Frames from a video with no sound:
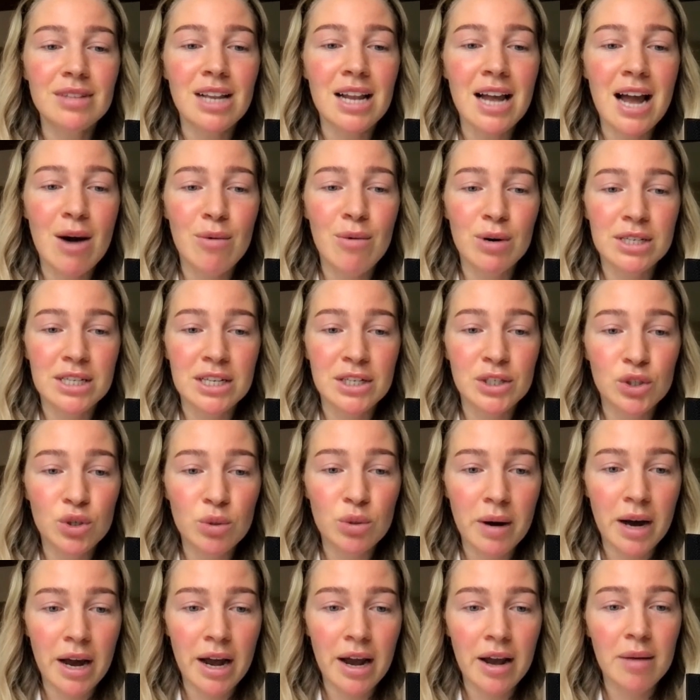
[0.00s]
I was in
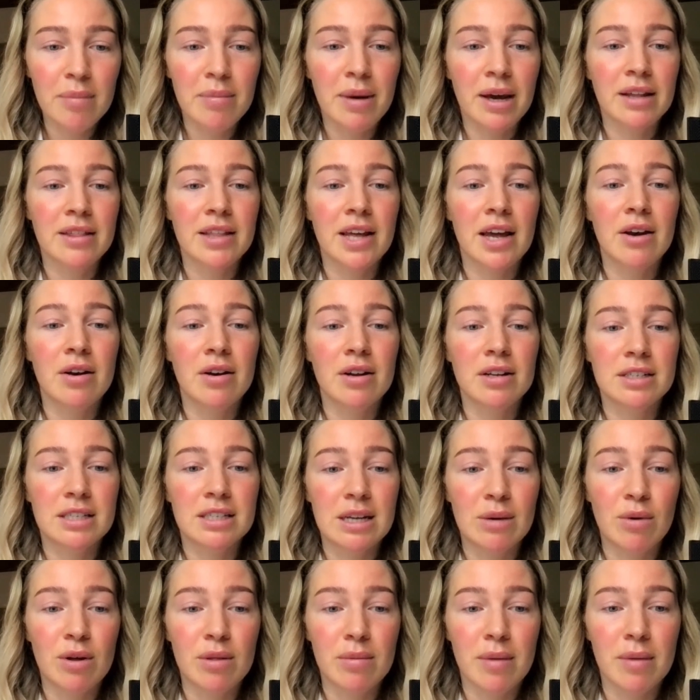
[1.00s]
Dubai back then,
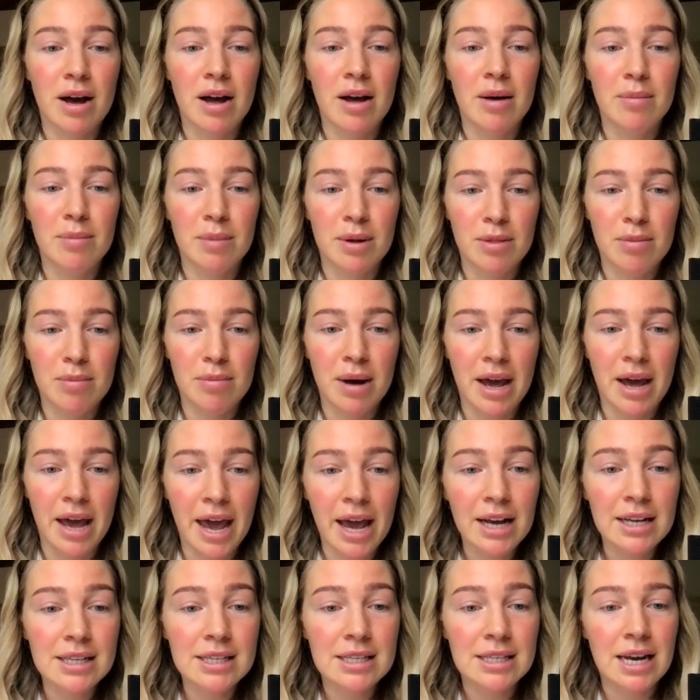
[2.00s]
still with my, with my
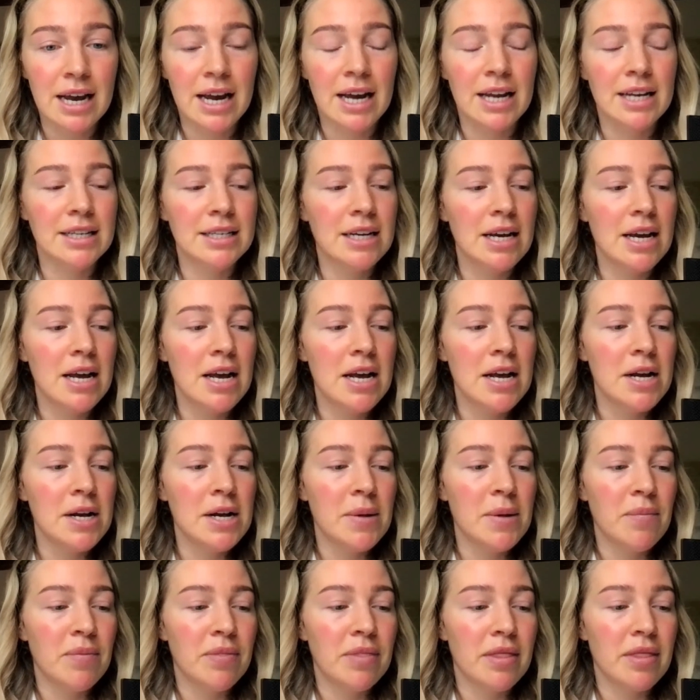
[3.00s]
ex, and
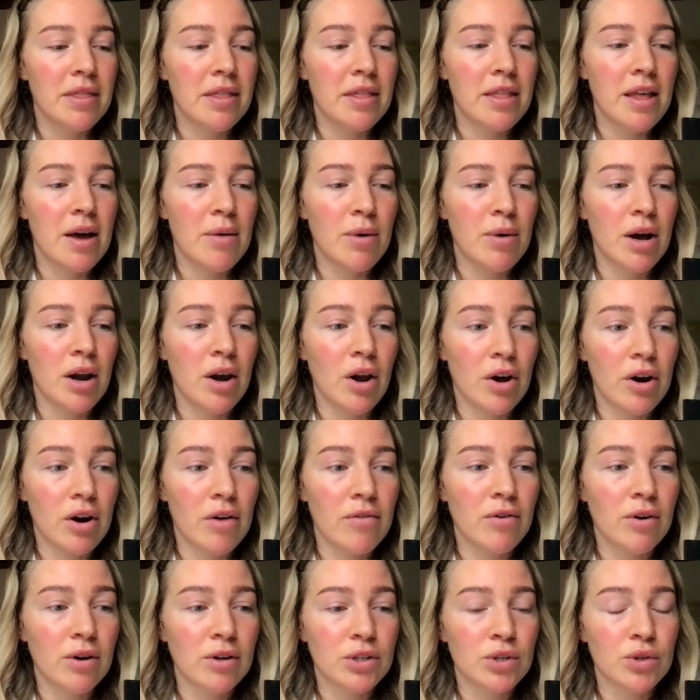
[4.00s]
there were a lot
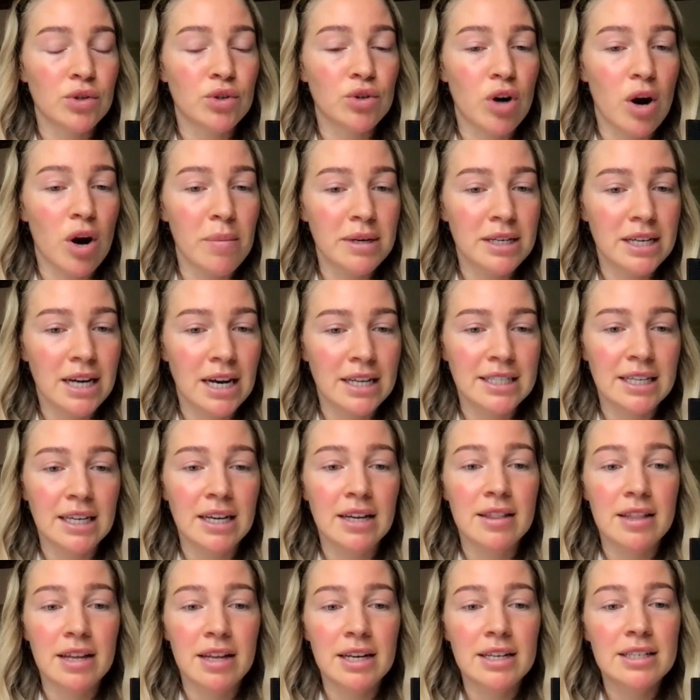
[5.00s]
of also
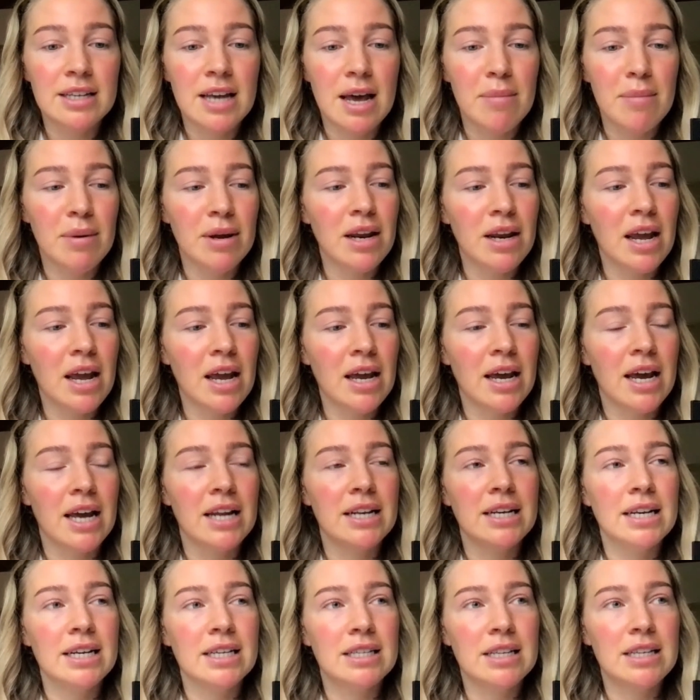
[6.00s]
traumatizing things happening,
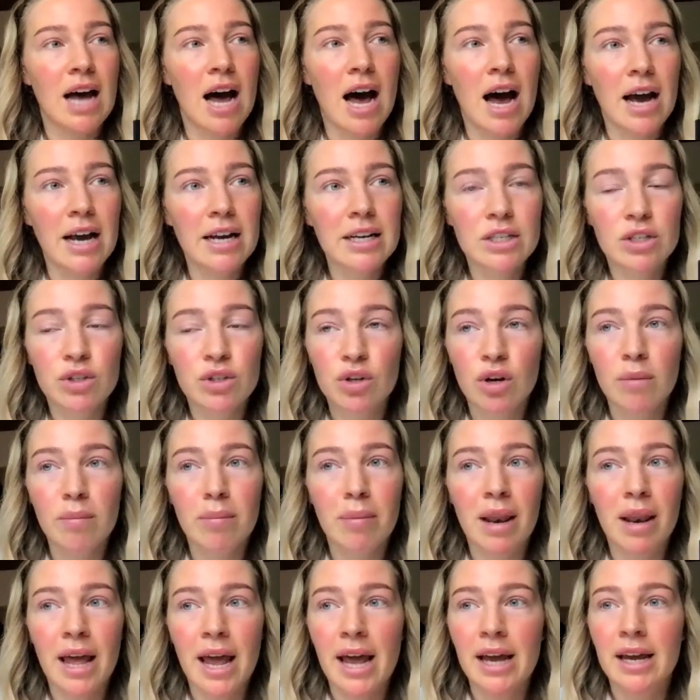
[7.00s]
and his eyes turned
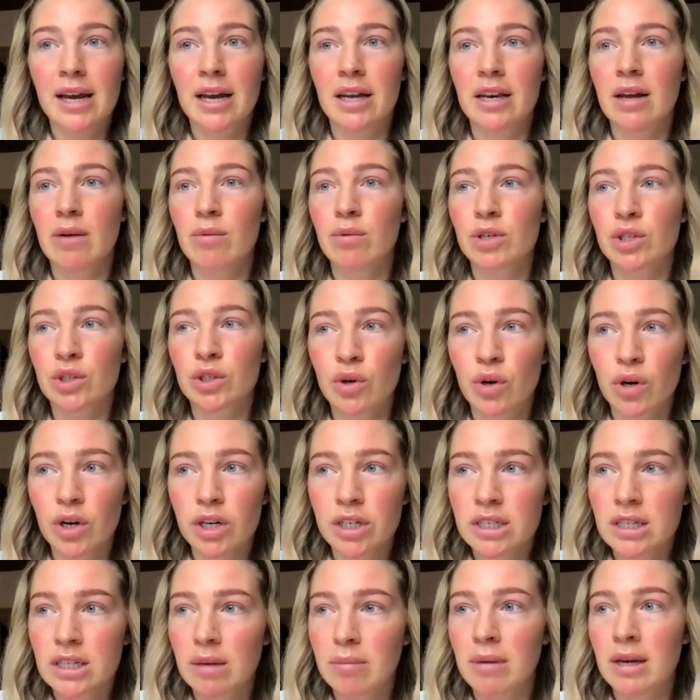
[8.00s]
black, and he was
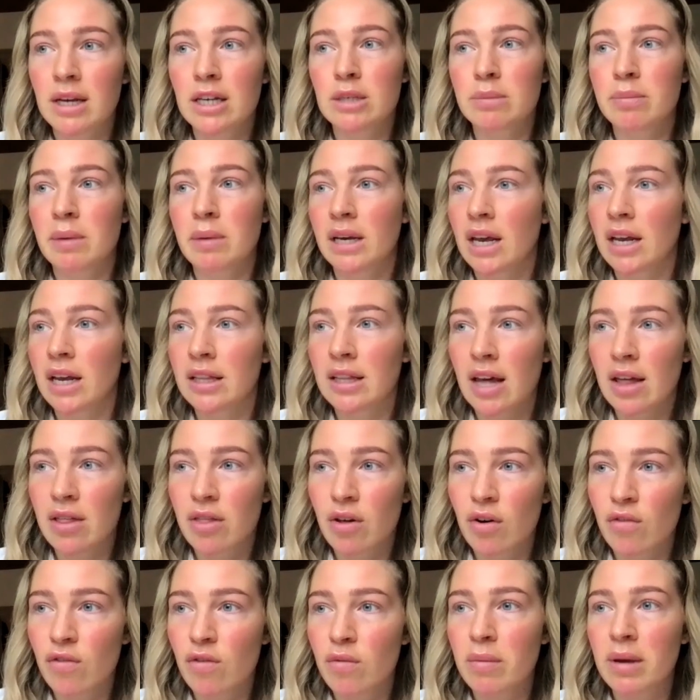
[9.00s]
cursing me, speaking death
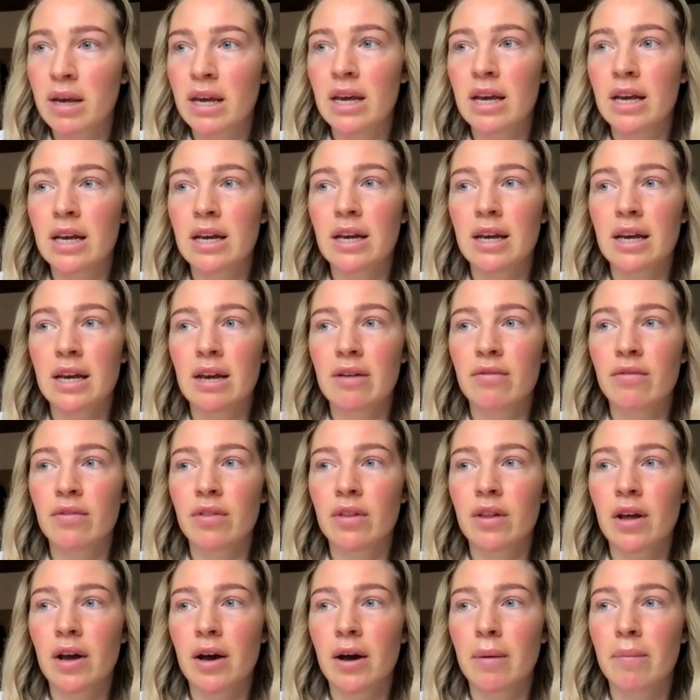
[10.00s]
over me. He
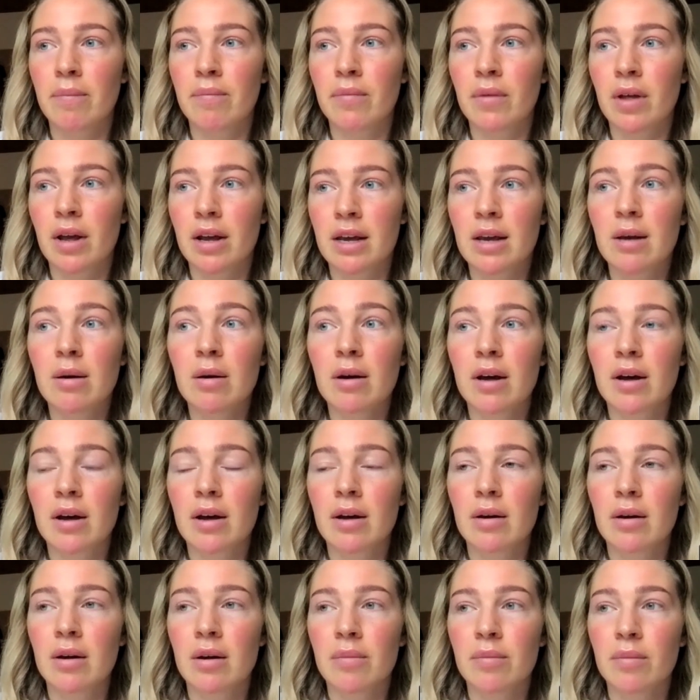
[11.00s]
even um, he
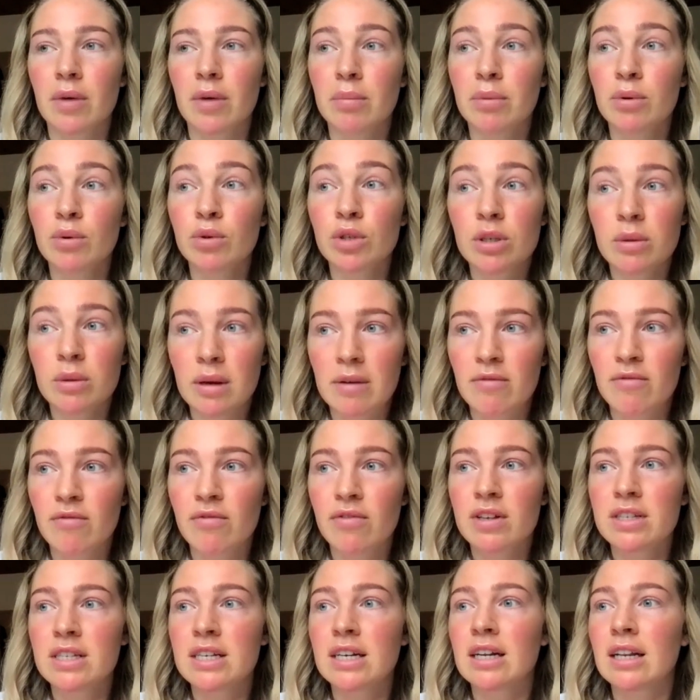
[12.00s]
uh, um, abused me even
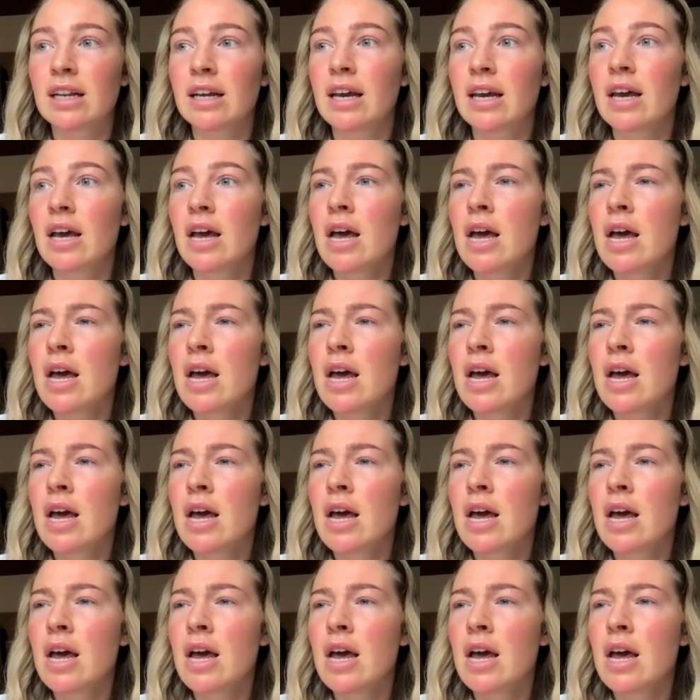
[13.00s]
physically.